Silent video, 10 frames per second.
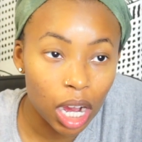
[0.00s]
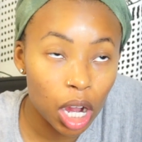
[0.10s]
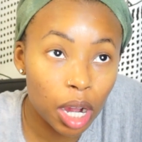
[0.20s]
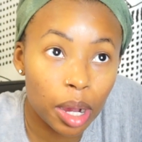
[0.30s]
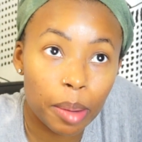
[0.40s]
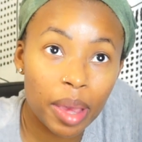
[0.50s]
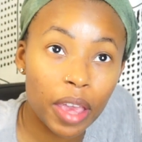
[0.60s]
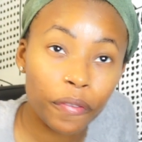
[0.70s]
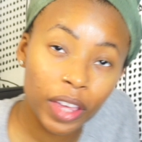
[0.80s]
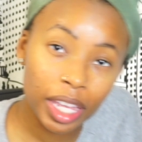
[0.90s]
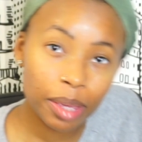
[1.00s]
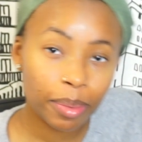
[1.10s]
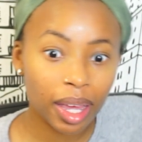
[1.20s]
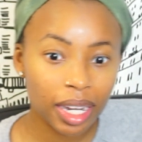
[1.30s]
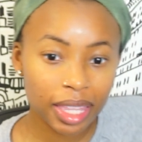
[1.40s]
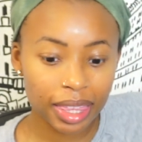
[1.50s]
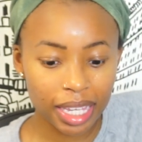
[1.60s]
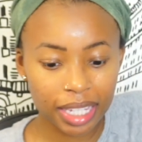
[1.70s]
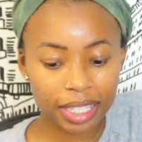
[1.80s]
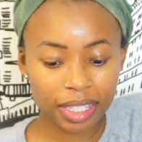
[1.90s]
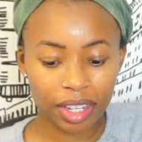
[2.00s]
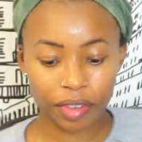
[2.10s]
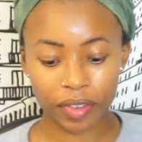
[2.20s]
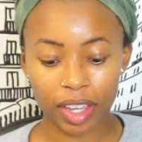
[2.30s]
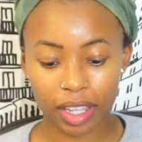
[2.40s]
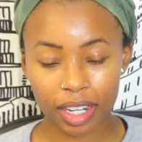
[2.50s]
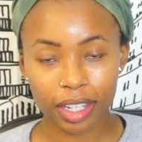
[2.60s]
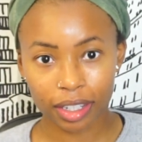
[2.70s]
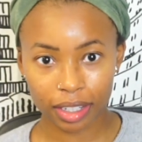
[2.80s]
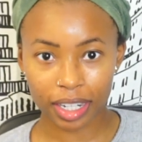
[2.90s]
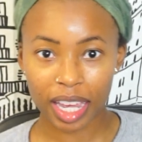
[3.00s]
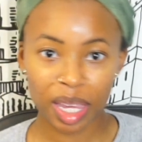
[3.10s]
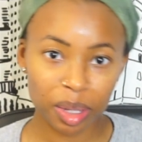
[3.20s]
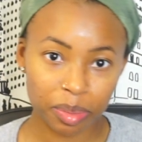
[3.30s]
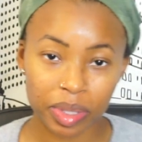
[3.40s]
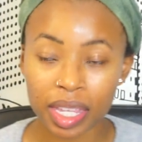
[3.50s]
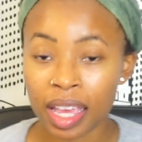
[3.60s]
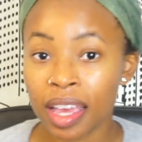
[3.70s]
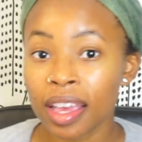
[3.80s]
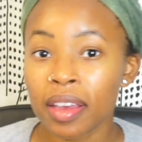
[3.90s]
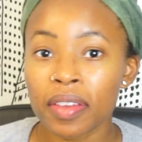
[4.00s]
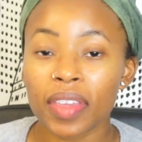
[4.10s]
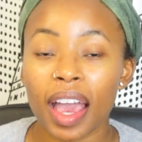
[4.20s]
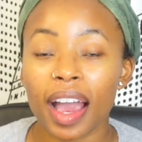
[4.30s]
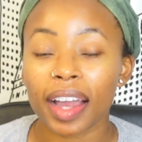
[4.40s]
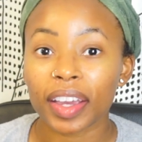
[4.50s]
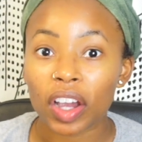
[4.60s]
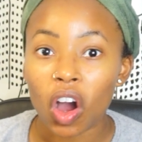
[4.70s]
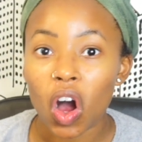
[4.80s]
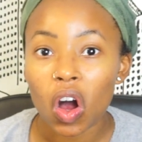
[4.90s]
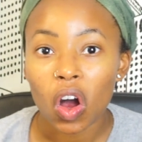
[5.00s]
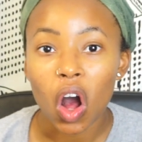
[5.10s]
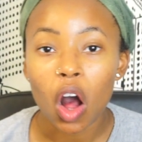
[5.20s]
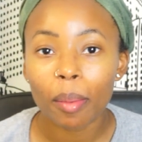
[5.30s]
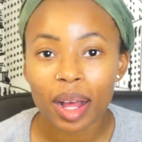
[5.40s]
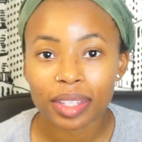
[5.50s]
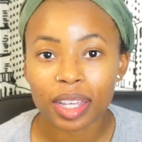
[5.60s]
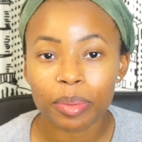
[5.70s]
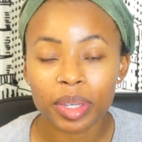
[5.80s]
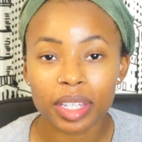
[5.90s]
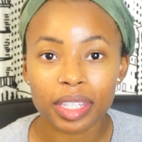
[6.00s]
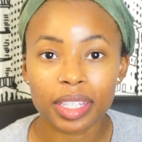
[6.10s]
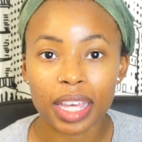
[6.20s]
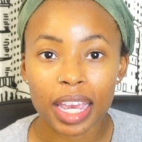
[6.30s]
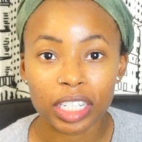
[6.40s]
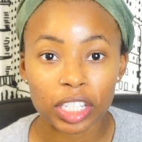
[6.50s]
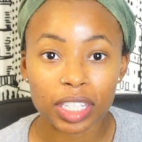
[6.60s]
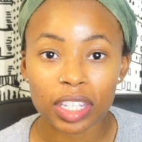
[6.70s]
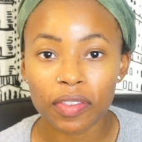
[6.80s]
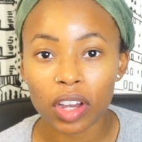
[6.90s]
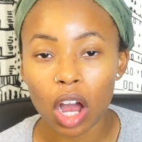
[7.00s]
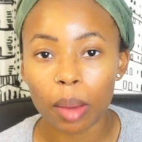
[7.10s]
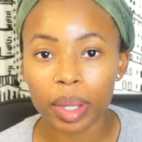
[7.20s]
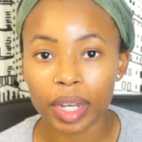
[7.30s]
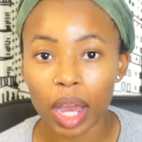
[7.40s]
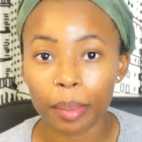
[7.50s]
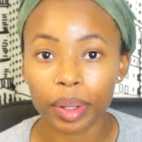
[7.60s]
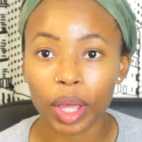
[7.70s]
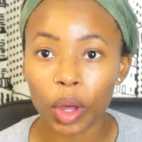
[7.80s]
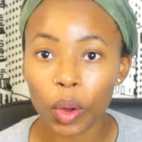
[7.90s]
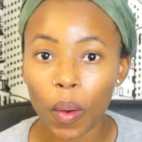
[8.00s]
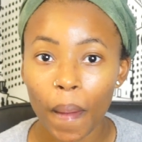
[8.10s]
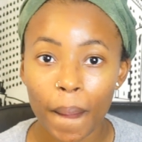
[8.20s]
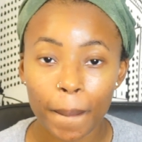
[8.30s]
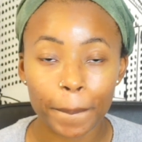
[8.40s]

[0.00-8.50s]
If anybody thinks of any good names that I can call all my subbies, then just leave a comment down below.